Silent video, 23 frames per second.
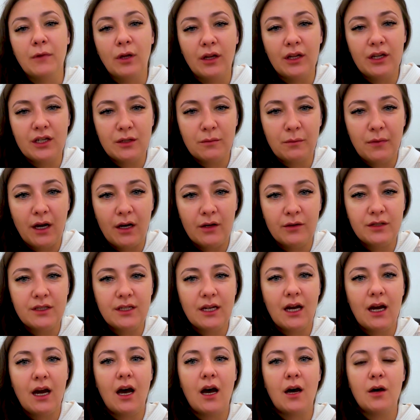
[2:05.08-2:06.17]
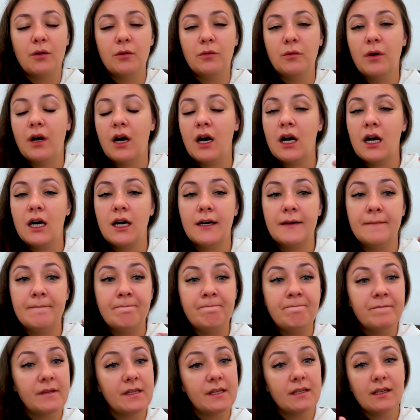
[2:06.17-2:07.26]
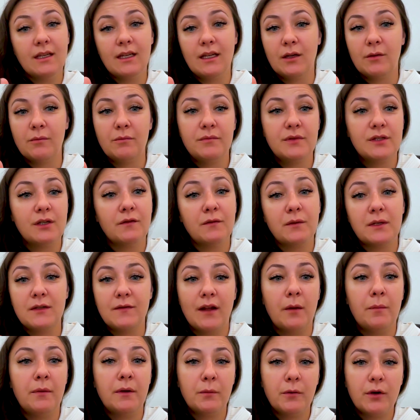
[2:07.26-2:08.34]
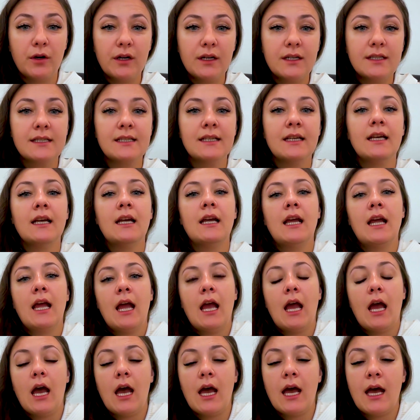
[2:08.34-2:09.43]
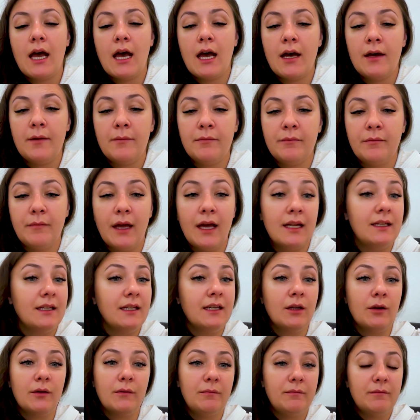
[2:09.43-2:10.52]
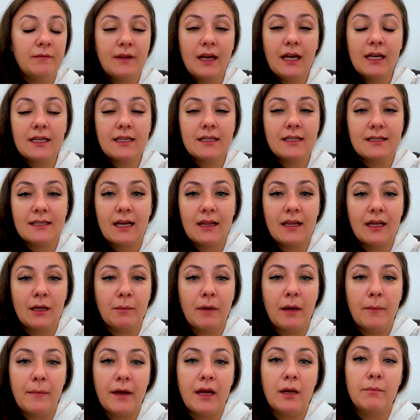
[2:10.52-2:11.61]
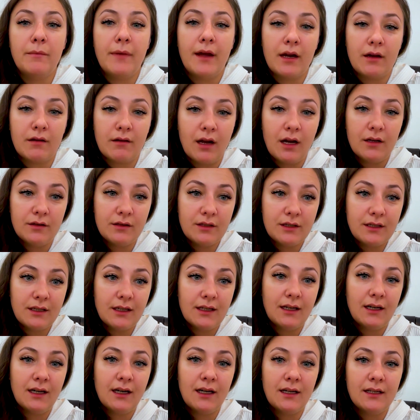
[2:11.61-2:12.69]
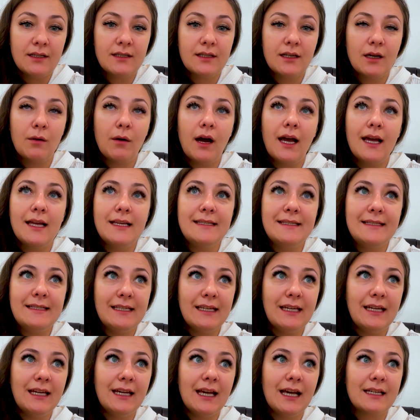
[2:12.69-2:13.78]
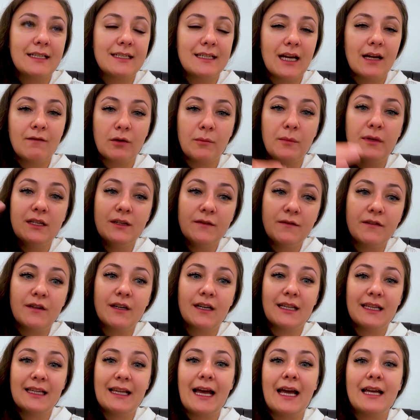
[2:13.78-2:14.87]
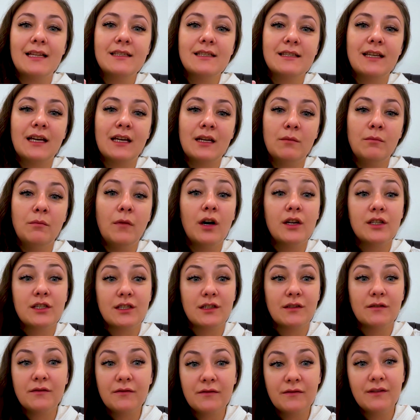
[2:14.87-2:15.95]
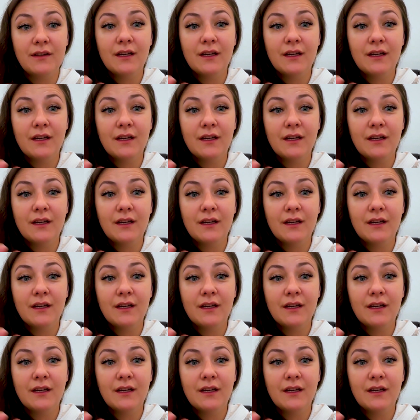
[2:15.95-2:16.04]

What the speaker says: knowledge about how, software development works. And, that is, I think, my main background. So I see Adtech from a different lens than most of